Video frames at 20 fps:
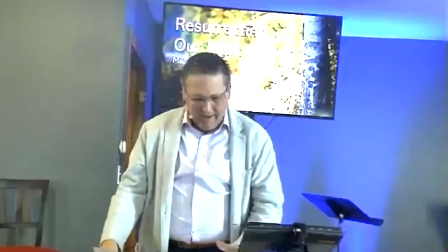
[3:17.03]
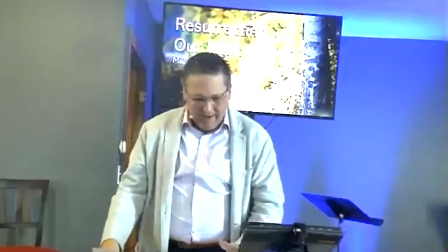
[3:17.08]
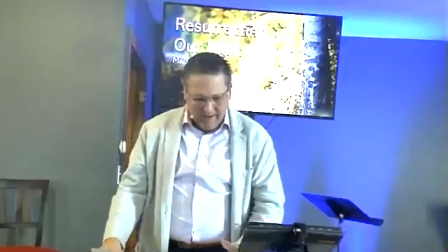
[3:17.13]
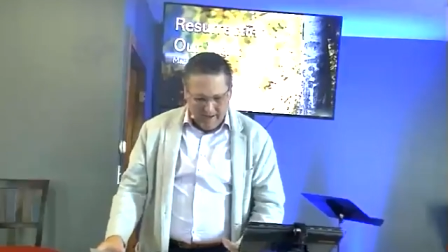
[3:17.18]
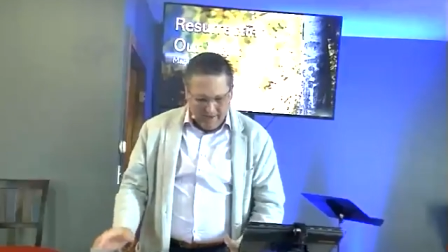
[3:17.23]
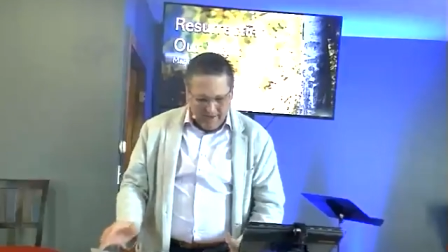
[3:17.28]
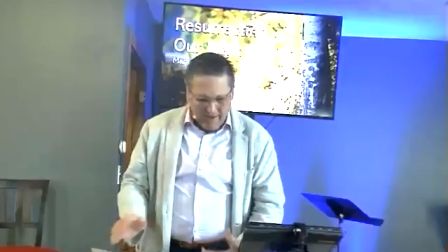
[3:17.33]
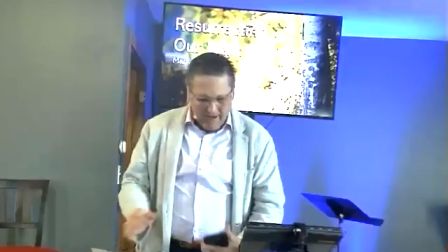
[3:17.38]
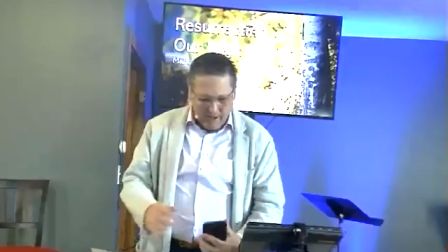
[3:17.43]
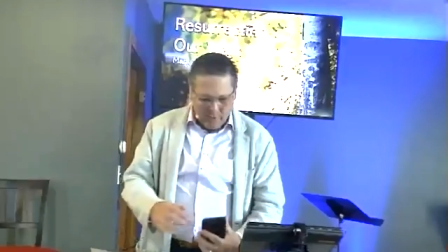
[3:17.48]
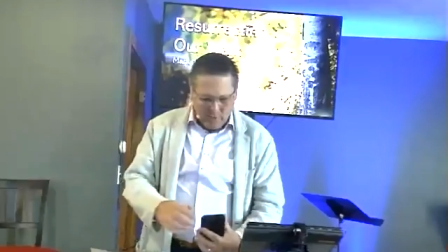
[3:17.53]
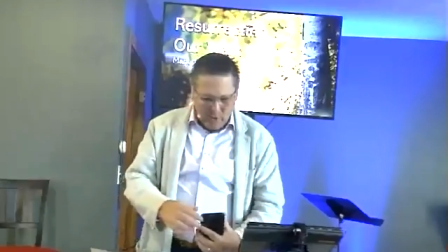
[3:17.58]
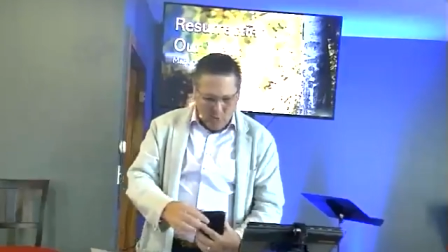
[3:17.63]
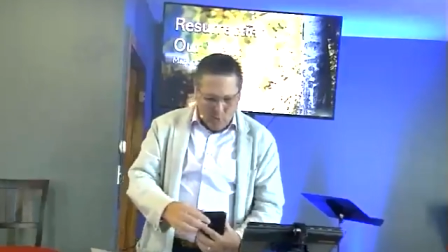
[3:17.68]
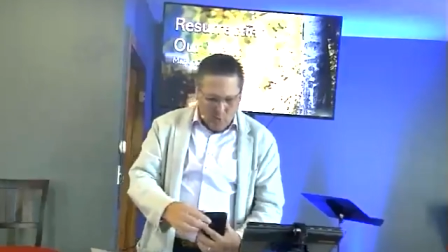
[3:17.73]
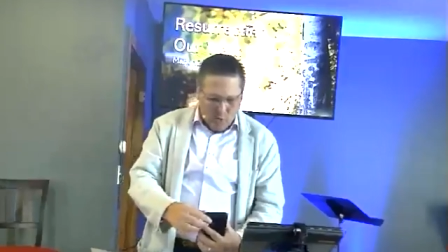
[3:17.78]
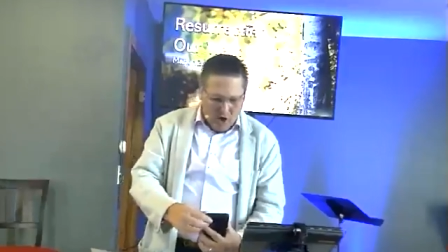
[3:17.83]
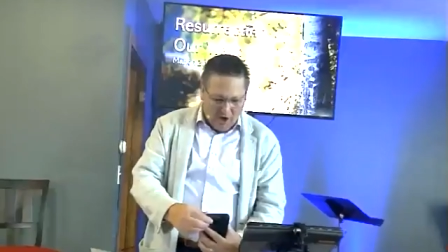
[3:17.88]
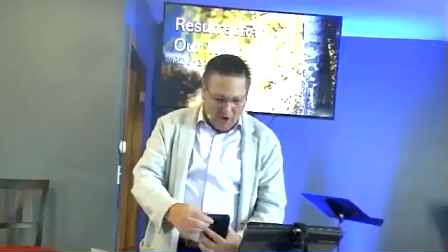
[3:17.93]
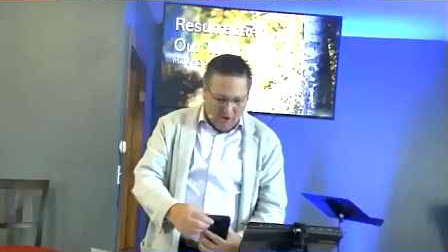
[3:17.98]
And I think as we
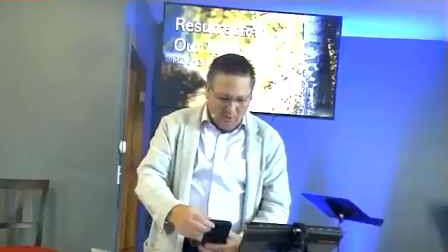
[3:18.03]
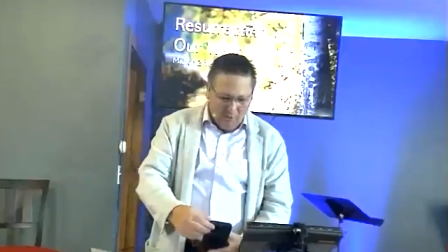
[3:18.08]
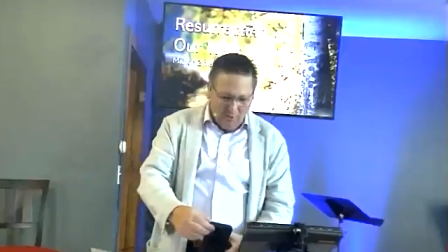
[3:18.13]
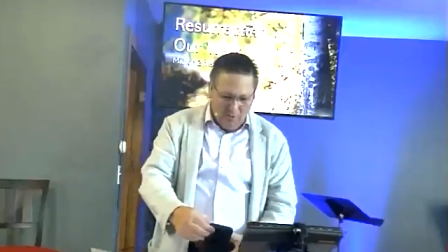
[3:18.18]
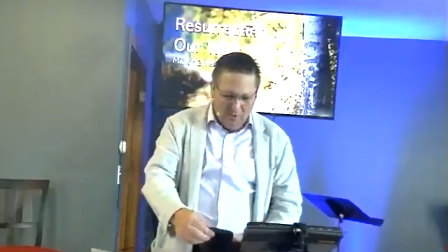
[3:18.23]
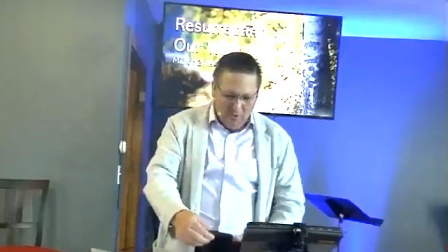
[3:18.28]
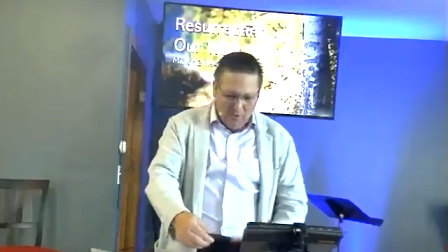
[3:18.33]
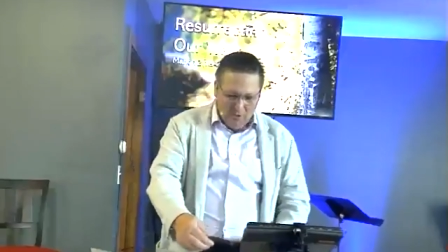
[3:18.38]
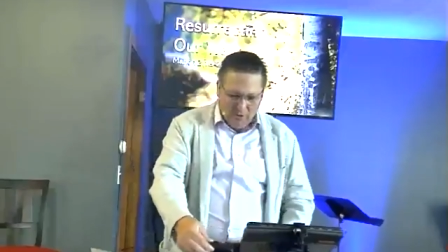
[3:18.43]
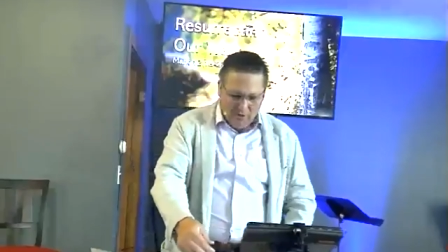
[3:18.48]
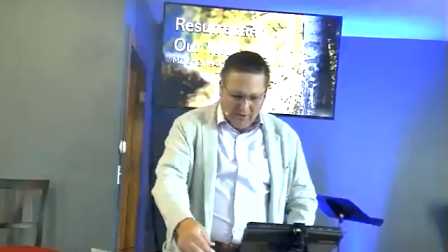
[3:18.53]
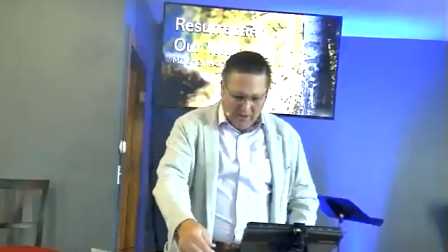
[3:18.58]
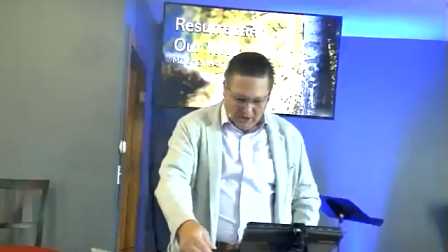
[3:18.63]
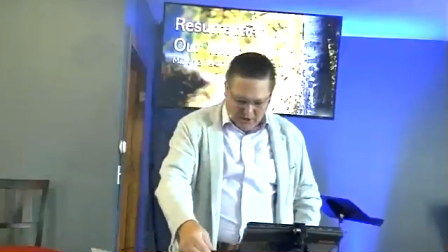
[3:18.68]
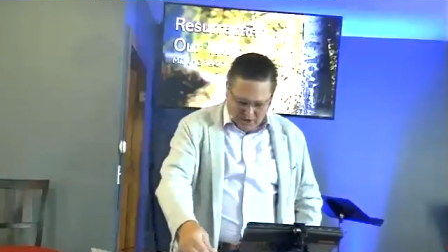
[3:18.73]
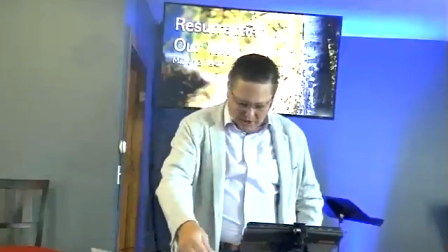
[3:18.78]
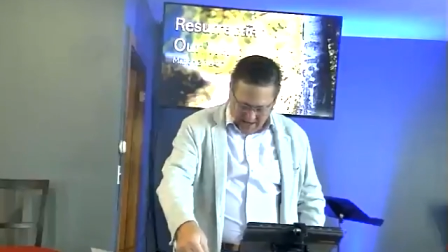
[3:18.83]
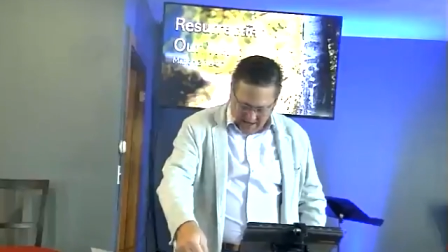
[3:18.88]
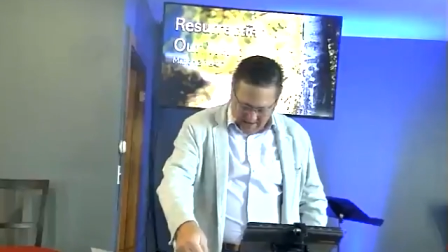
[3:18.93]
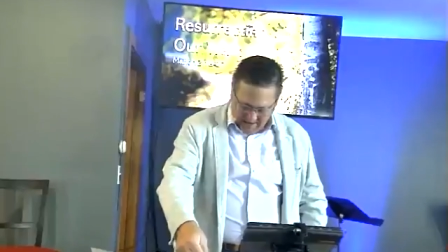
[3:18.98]
walk through, you'll get a
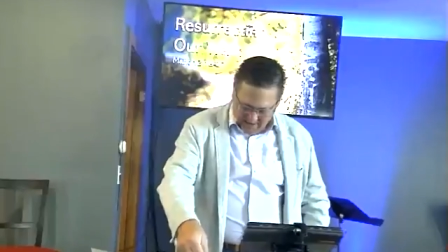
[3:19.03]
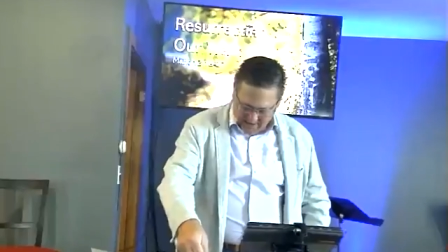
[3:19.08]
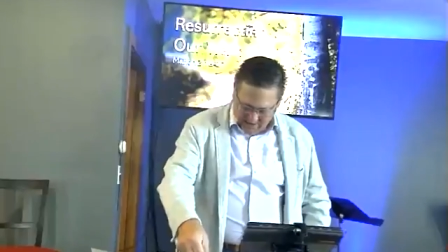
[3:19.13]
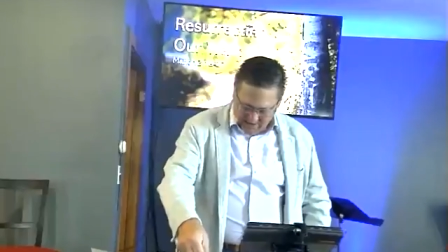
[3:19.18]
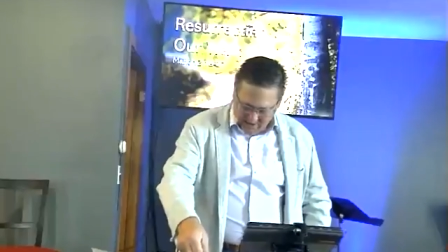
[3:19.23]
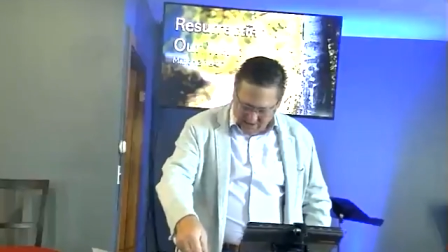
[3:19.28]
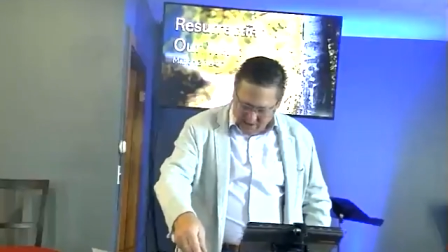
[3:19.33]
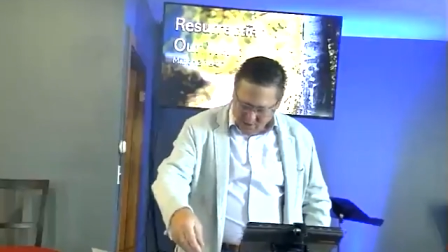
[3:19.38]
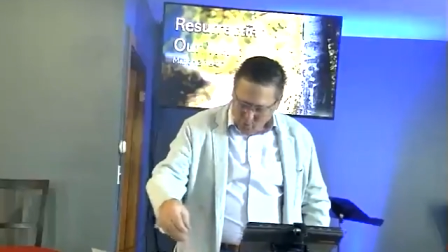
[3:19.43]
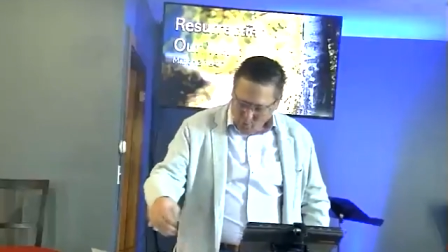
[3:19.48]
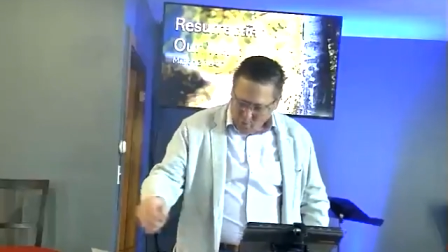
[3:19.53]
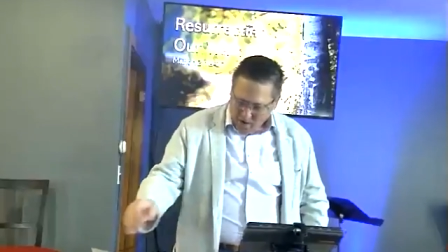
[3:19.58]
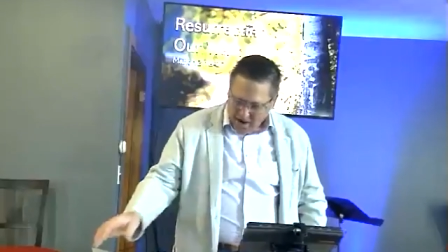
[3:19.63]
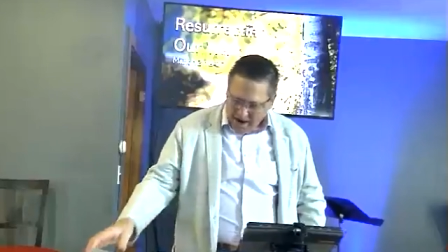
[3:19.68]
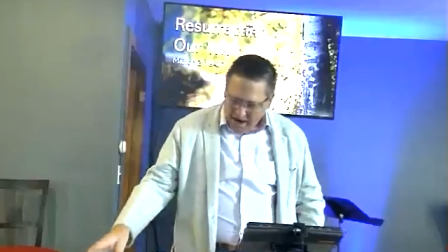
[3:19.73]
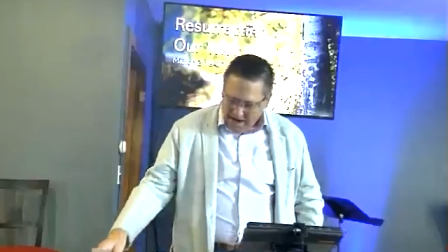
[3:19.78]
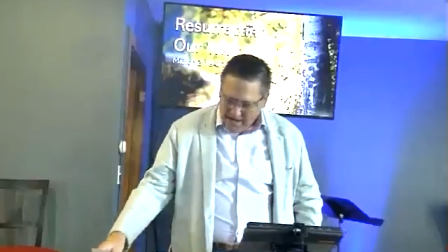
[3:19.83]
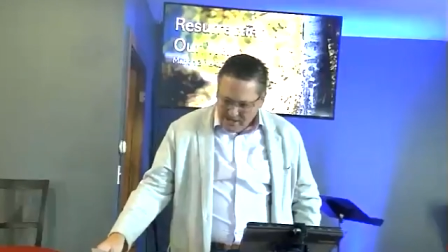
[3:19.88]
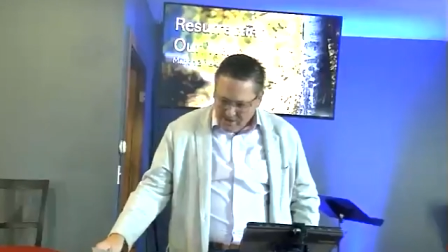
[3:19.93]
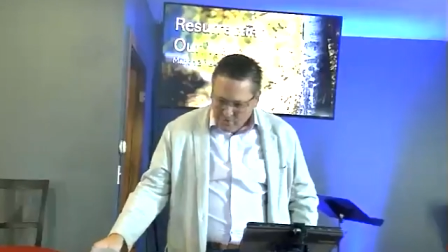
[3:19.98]
chance to see
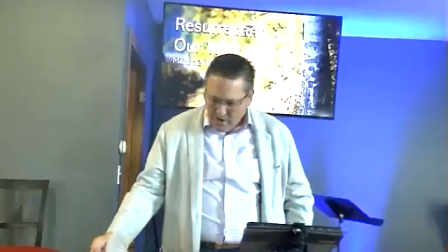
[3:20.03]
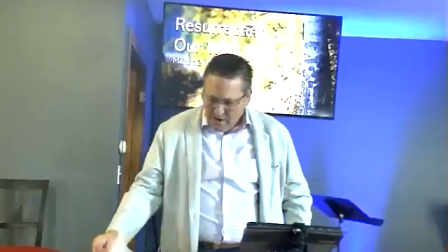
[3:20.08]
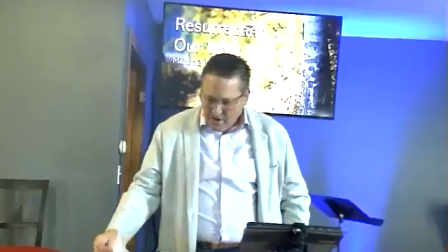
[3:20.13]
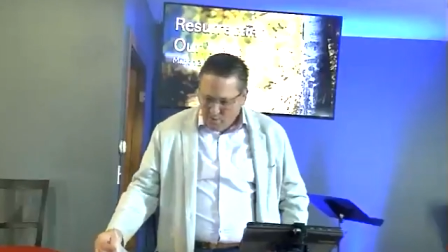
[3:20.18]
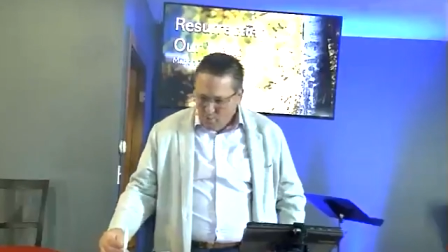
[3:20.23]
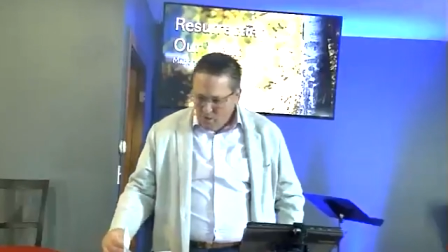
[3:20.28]
why do I